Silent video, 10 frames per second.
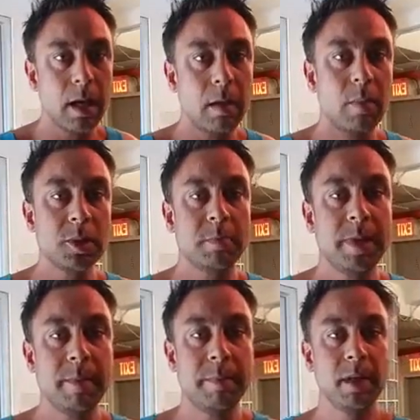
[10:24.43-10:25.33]
Most
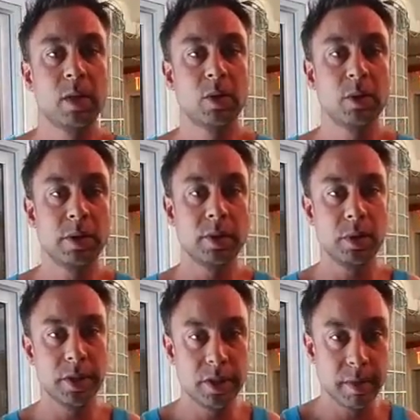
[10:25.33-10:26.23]
people go to
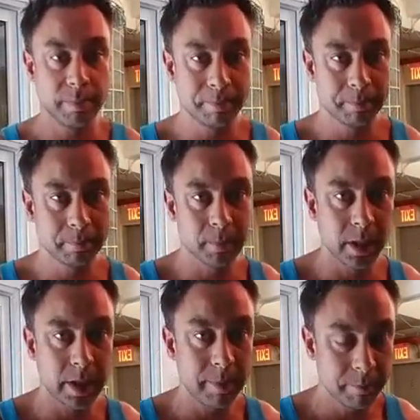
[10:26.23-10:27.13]
the gym,
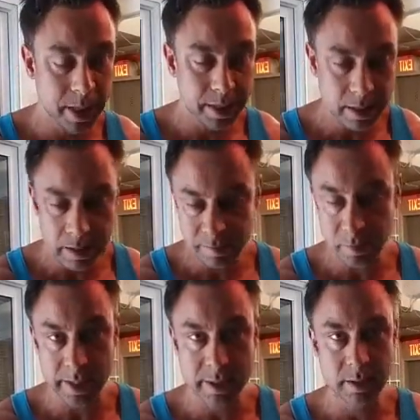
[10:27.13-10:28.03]
okay, and they lift
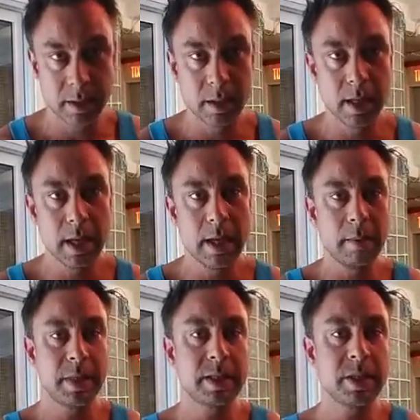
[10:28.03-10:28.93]
weights,
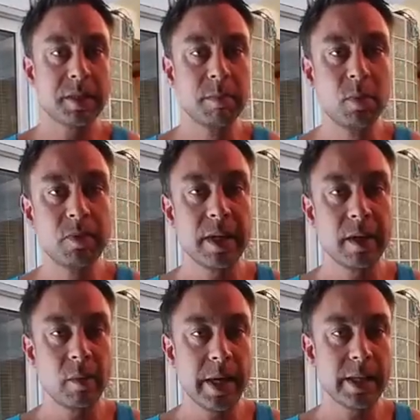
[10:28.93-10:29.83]
but they're just moving the
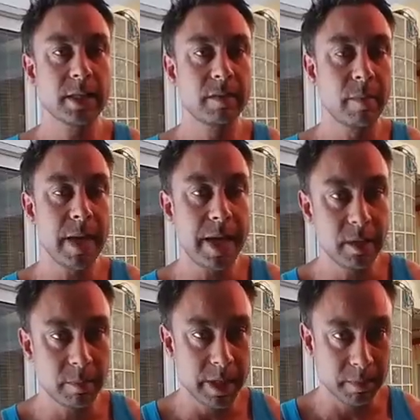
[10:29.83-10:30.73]
weights from A to
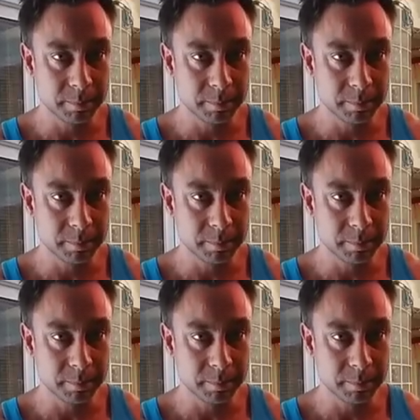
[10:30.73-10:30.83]
B.